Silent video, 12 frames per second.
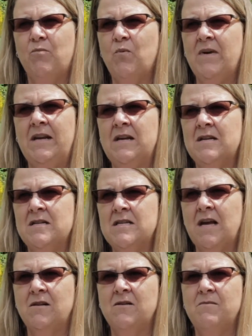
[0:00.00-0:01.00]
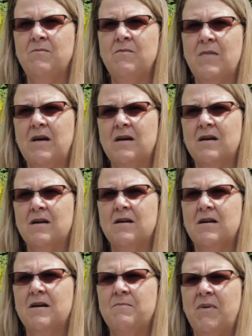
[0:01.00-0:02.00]
We didn't tell him
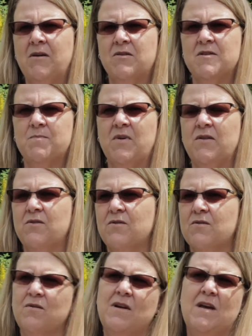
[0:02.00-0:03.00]
about his brother